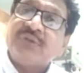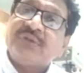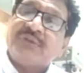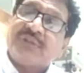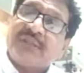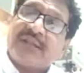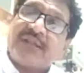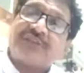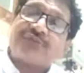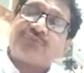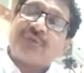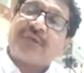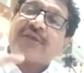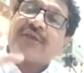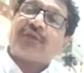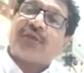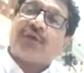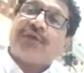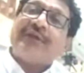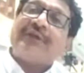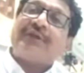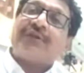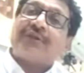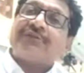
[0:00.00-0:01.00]
That's why
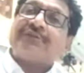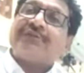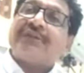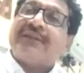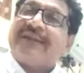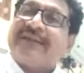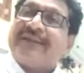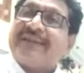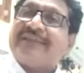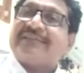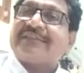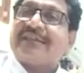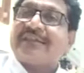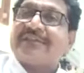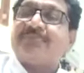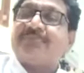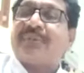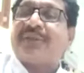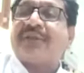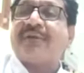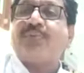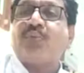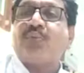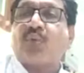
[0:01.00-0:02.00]
chronic tonsillitis has
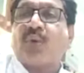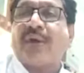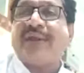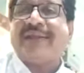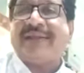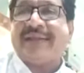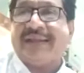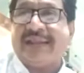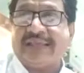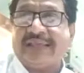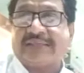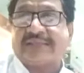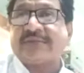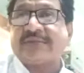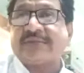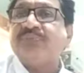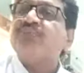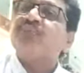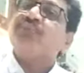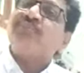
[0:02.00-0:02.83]
become quite less.